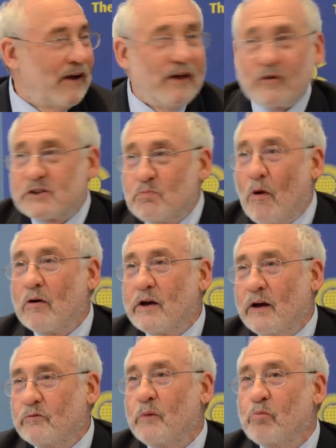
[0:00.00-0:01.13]
if a small
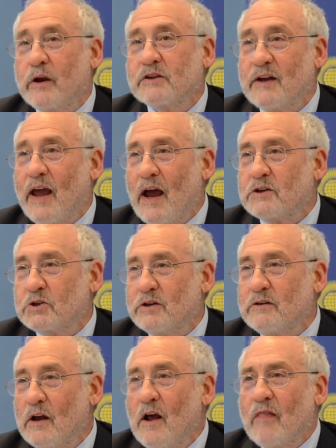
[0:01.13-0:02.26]
country brings an
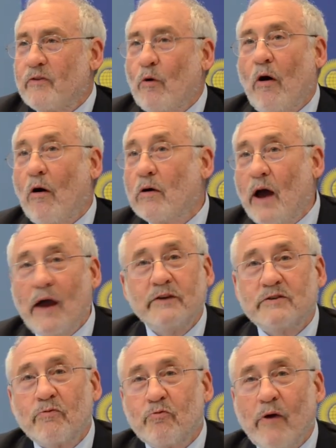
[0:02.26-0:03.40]
action, there are all
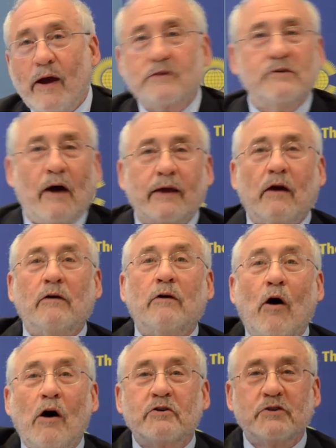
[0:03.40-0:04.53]
kinds of threats, like a
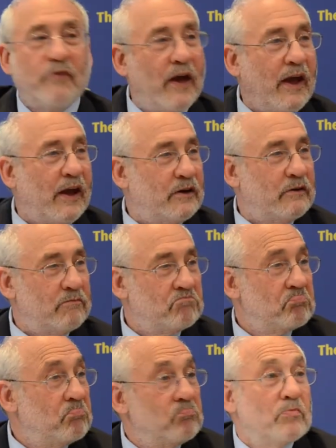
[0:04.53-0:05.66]
loss of aid.
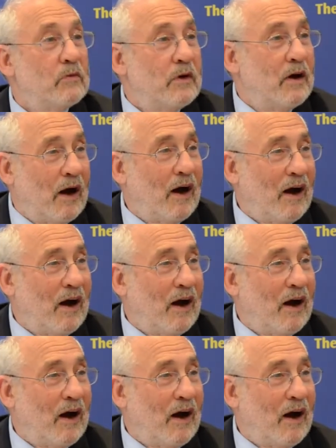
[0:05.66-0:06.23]
There